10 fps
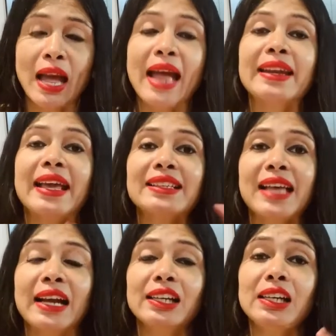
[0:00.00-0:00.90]
and
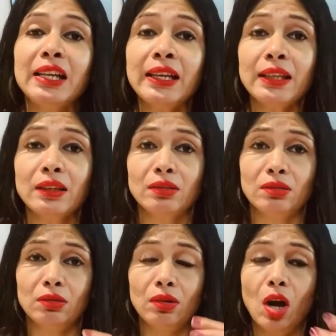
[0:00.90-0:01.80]
exactly
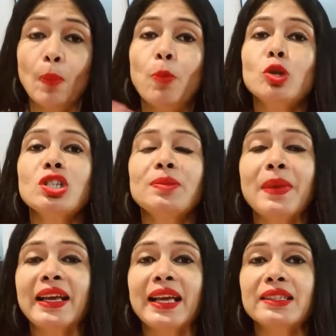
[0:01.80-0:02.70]
opposite
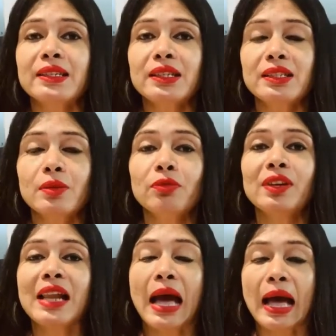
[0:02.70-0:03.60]
mechanism
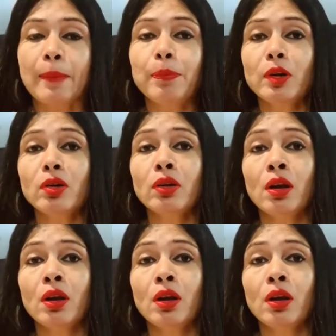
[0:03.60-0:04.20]
will happen.